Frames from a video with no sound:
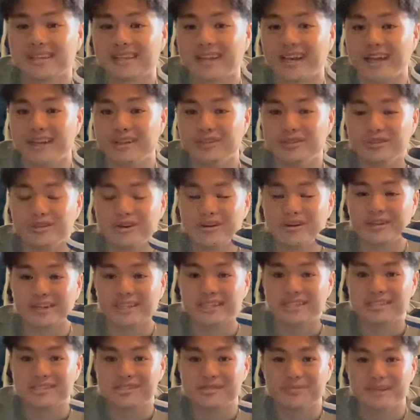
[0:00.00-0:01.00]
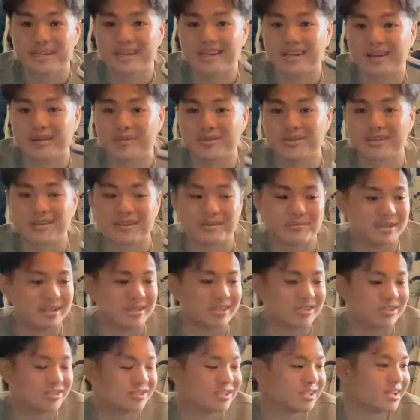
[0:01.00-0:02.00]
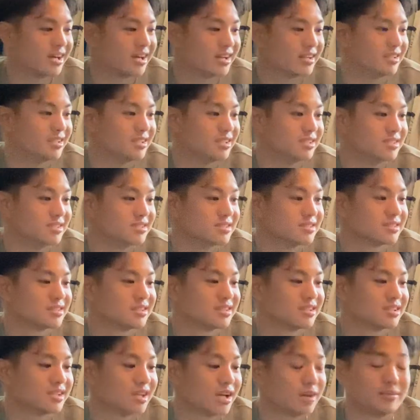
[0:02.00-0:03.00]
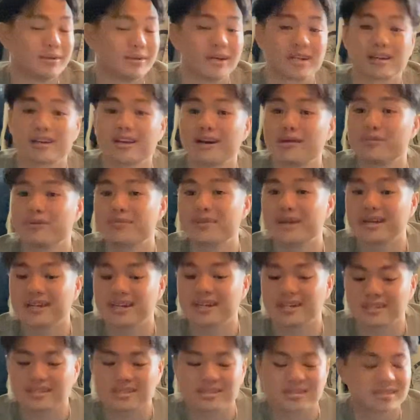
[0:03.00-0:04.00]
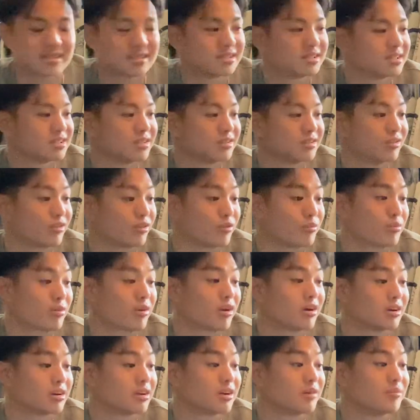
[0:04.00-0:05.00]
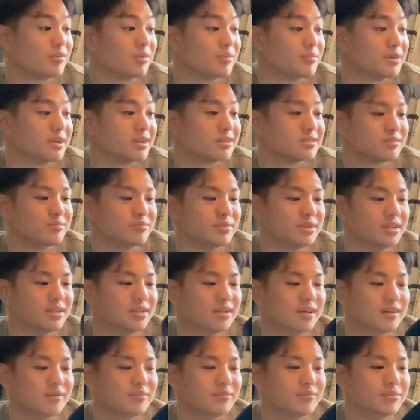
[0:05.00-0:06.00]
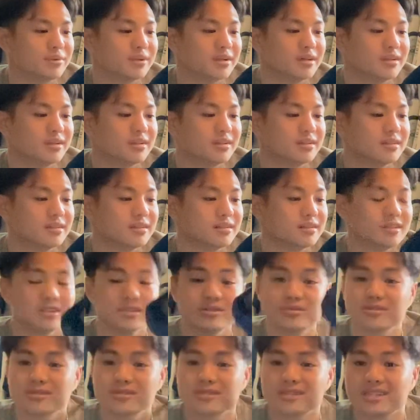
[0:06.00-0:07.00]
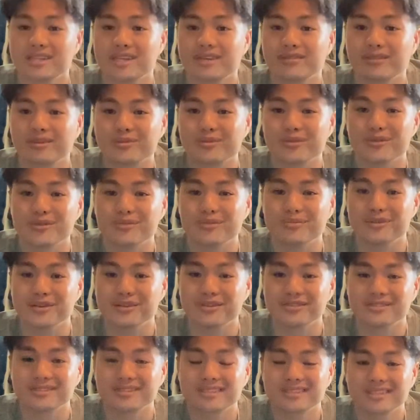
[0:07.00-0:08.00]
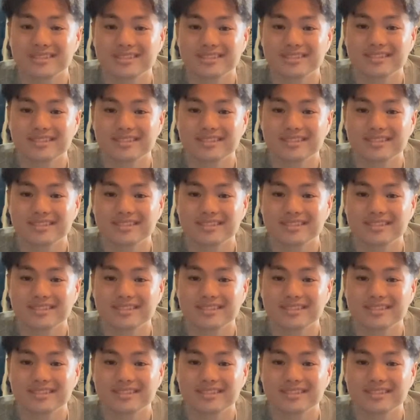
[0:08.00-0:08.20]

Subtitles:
I knew going into Japan I wanted to beat the shit out of these. I bought a couple pairs, or brought a couple pairs to beat up, but these ones I definitely wore the most.